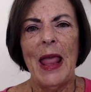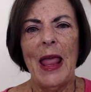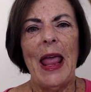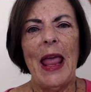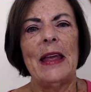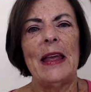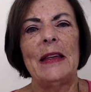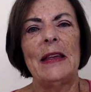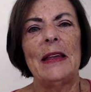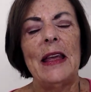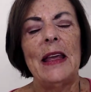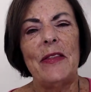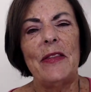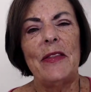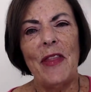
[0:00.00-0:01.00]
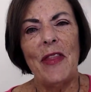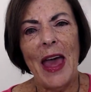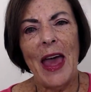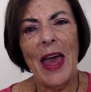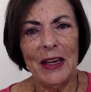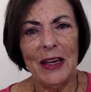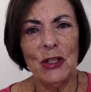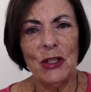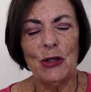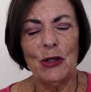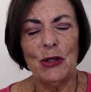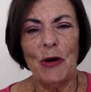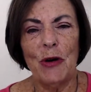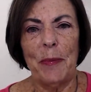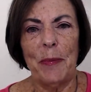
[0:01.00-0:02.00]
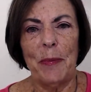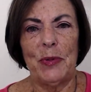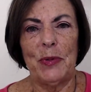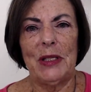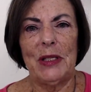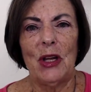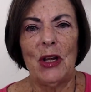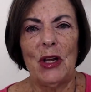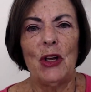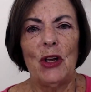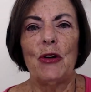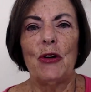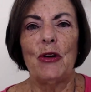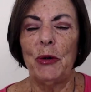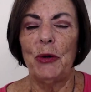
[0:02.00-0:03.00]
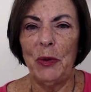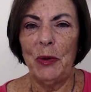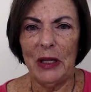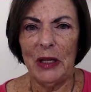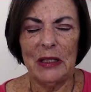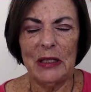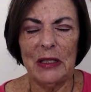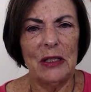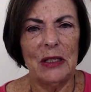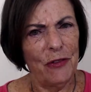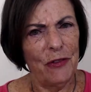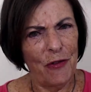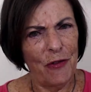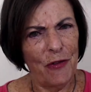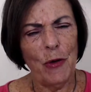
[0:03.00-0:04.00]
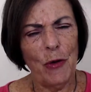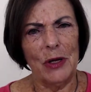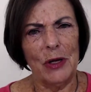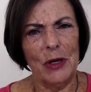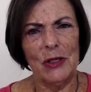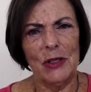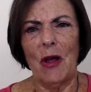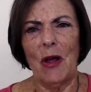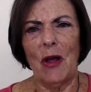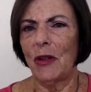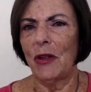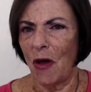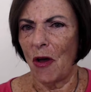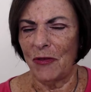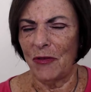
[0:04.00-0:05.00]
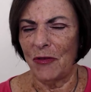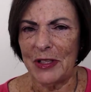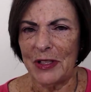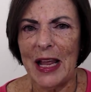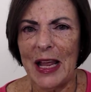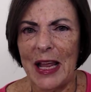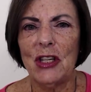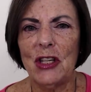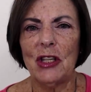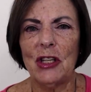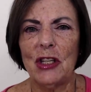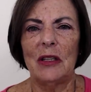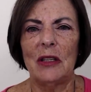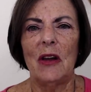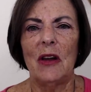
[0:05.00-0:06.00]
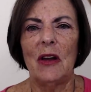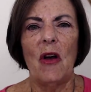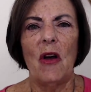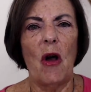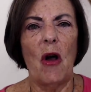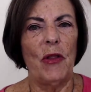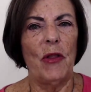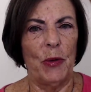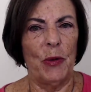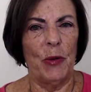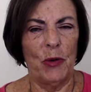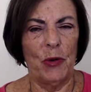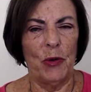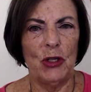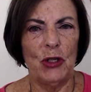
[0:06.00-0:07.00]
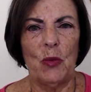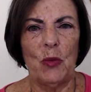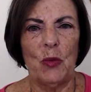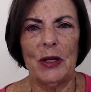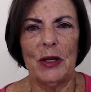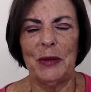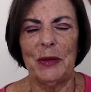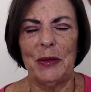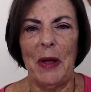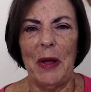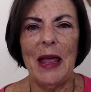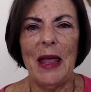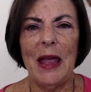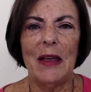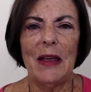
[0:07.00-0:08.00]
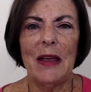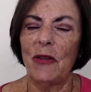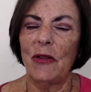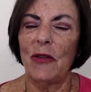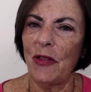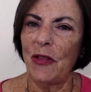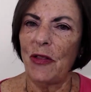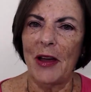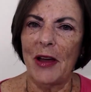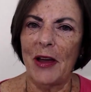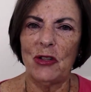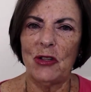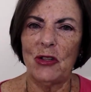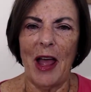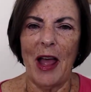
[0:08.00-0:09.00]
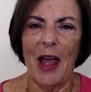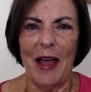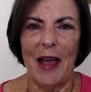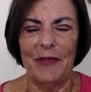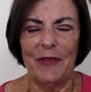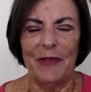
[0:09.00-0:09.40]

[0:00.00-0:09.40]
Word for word: And that interrupts your ability to focus on the conversation, on the point you want to make, on the thought you have.